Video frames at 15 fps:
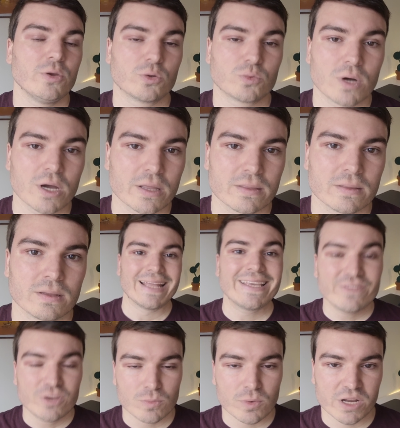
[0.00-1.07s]
you run. It
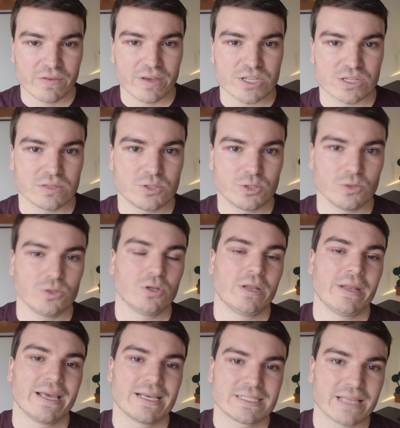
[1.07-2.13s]
gives you motivation to go to the
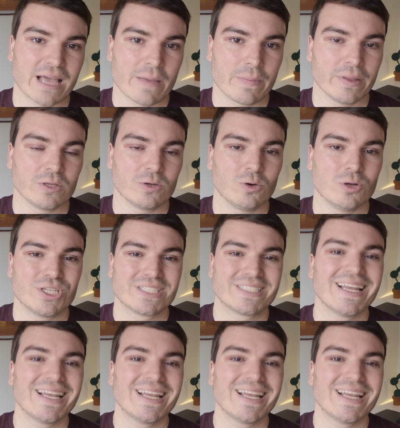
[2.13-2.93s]
next step and go just